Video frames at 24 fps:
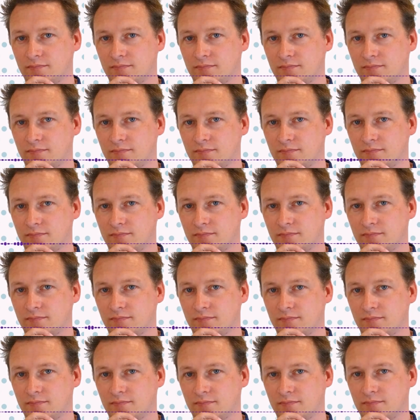So they went
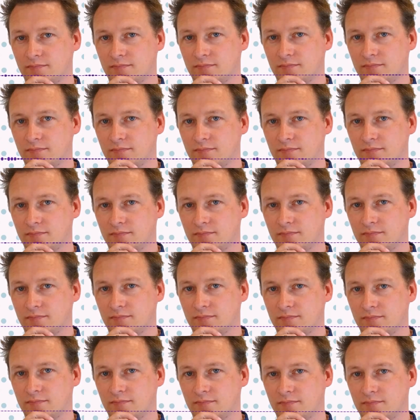over to that
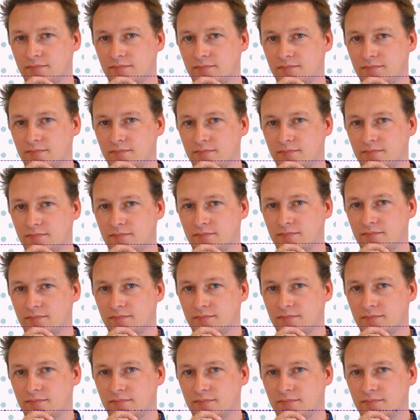tree.
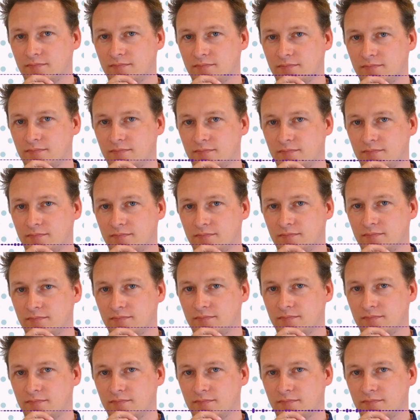They reached out,
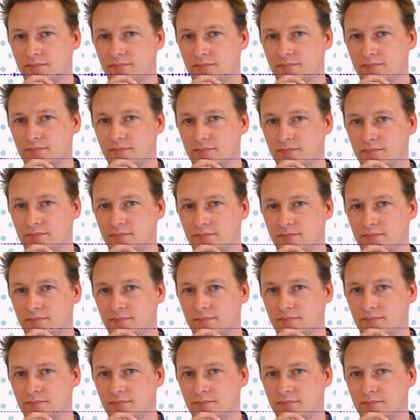they ran their
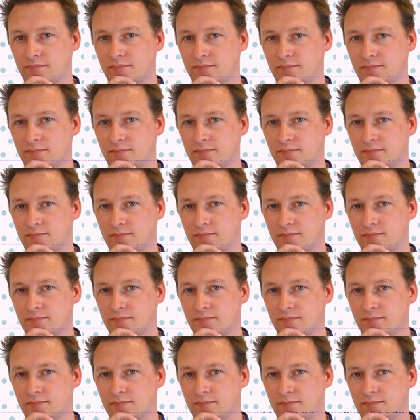fingers
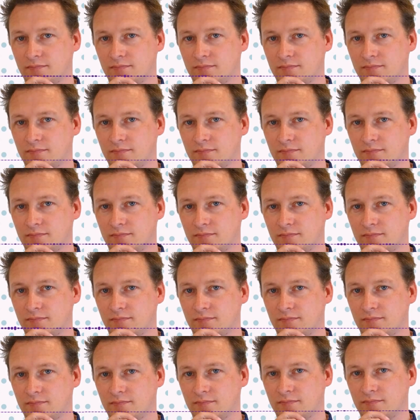gently
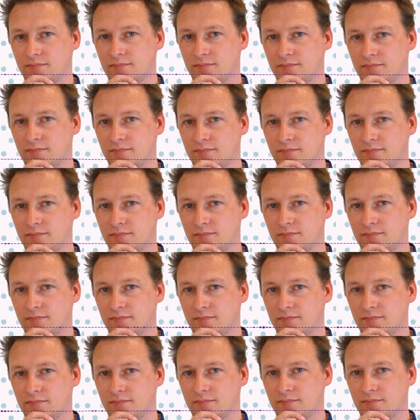around the bark as they
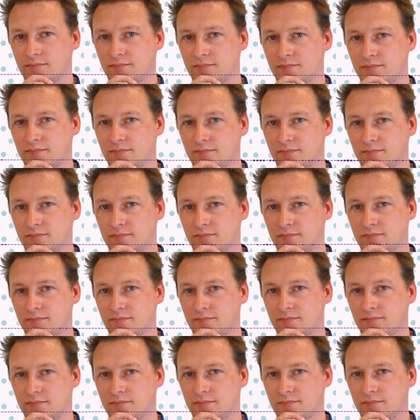circled the
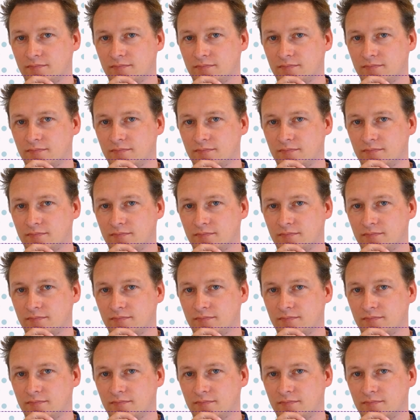tree.